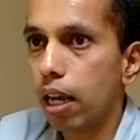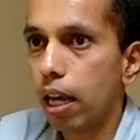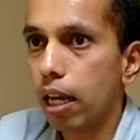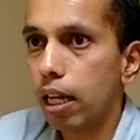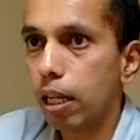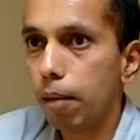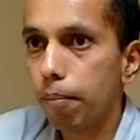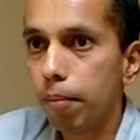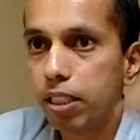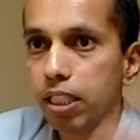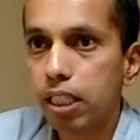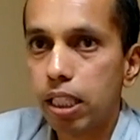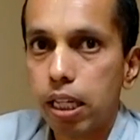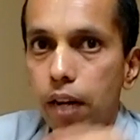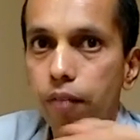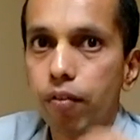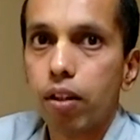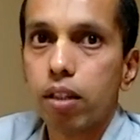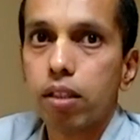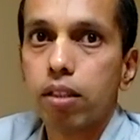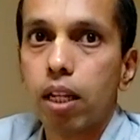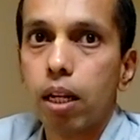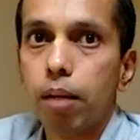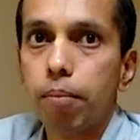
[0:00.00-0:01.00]
And immediately
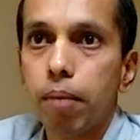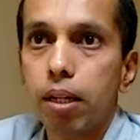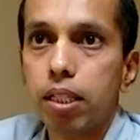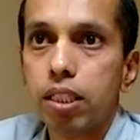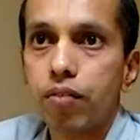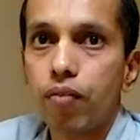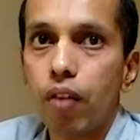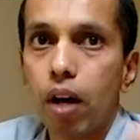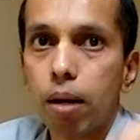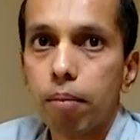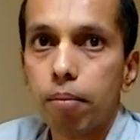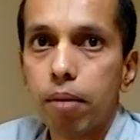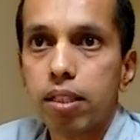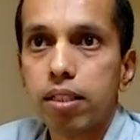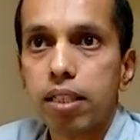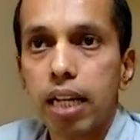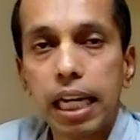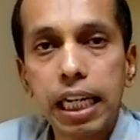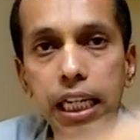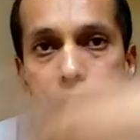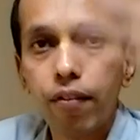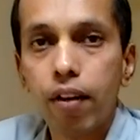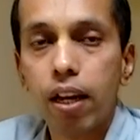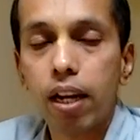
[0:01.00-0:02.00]
after 3 months, farmers
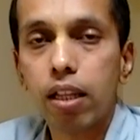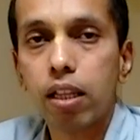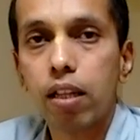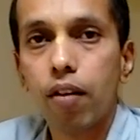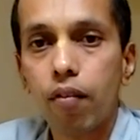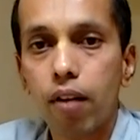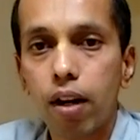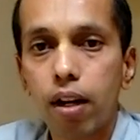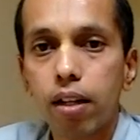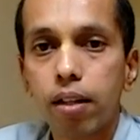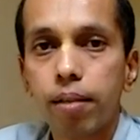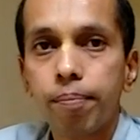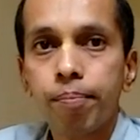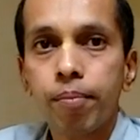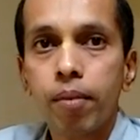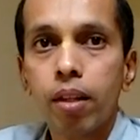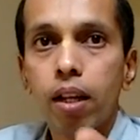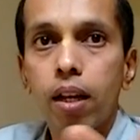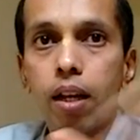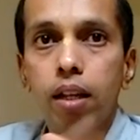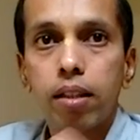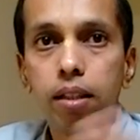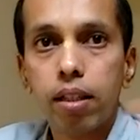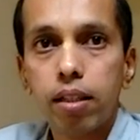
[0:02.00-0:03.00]
anywhere in the world,
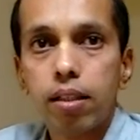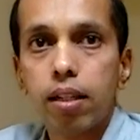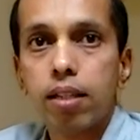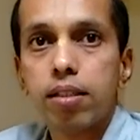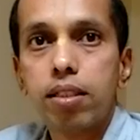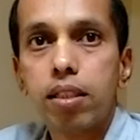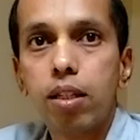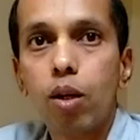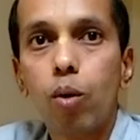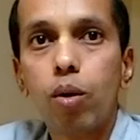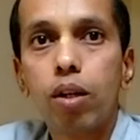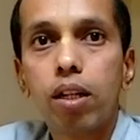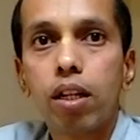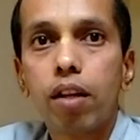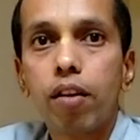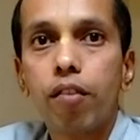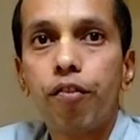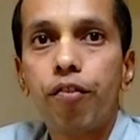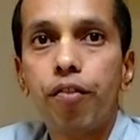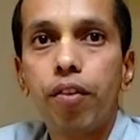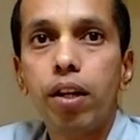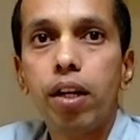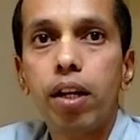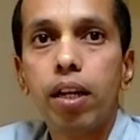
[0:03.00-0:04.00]
they just don't
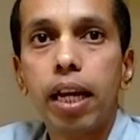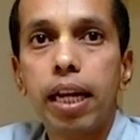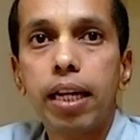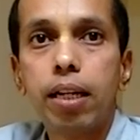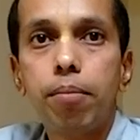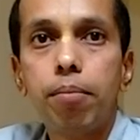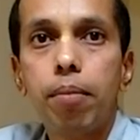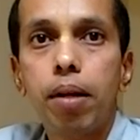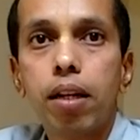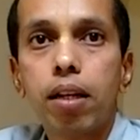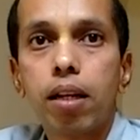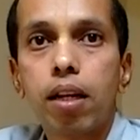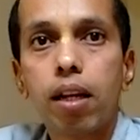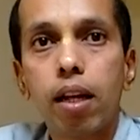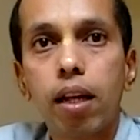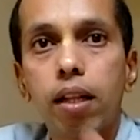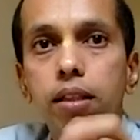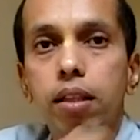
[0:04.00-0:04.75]
give feed any milk.